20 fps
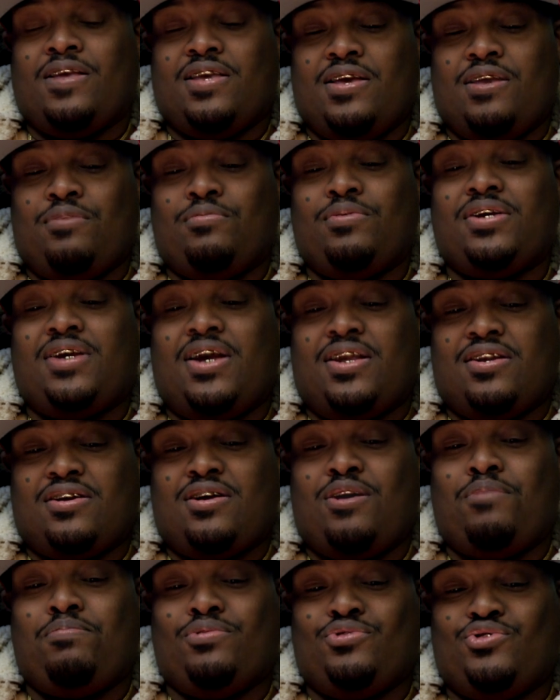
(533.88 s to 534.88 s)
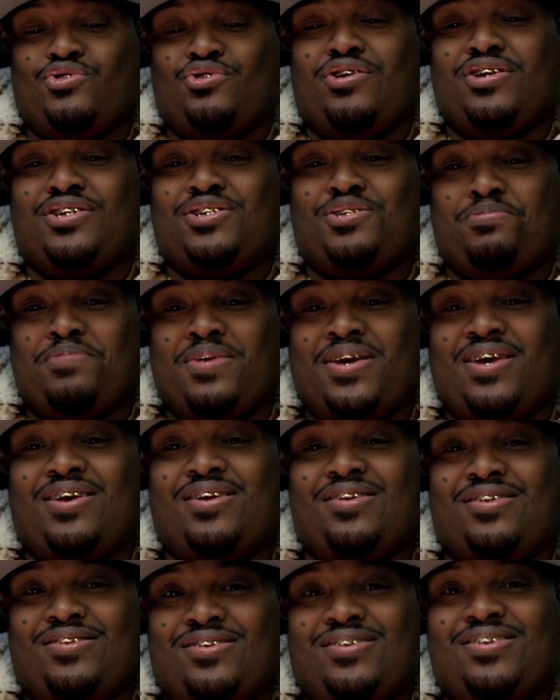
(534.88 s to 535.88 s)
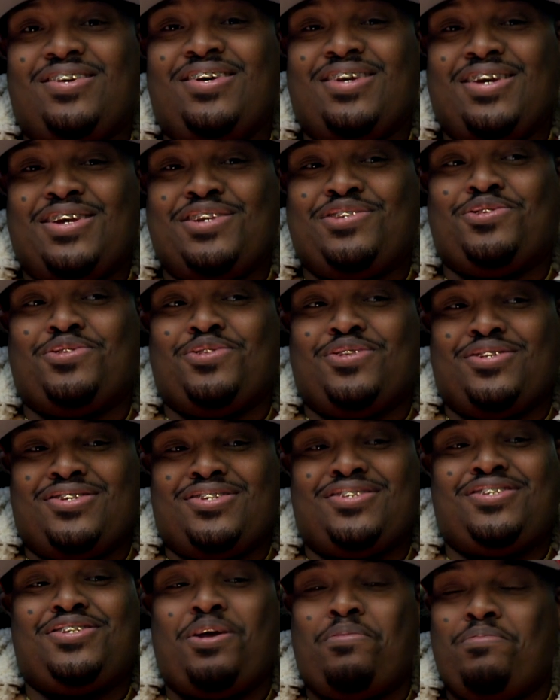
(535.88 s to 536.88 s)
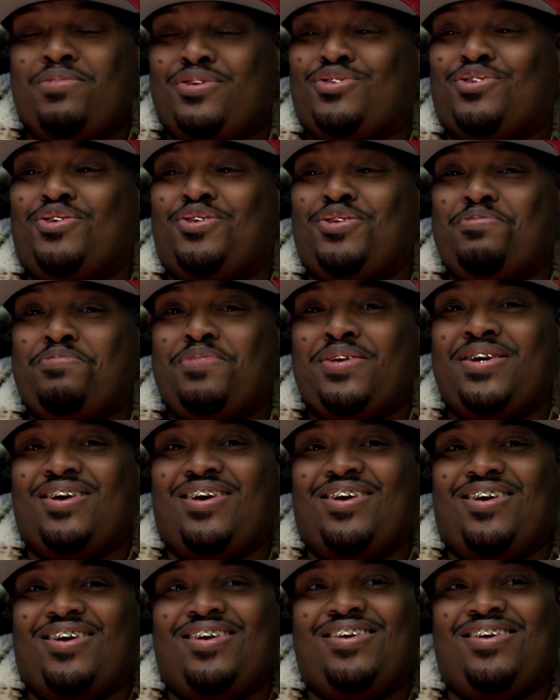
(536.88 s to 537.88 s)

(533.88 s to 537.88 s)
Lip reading: Yeah. We got a couple joints, man. The summer's gonna be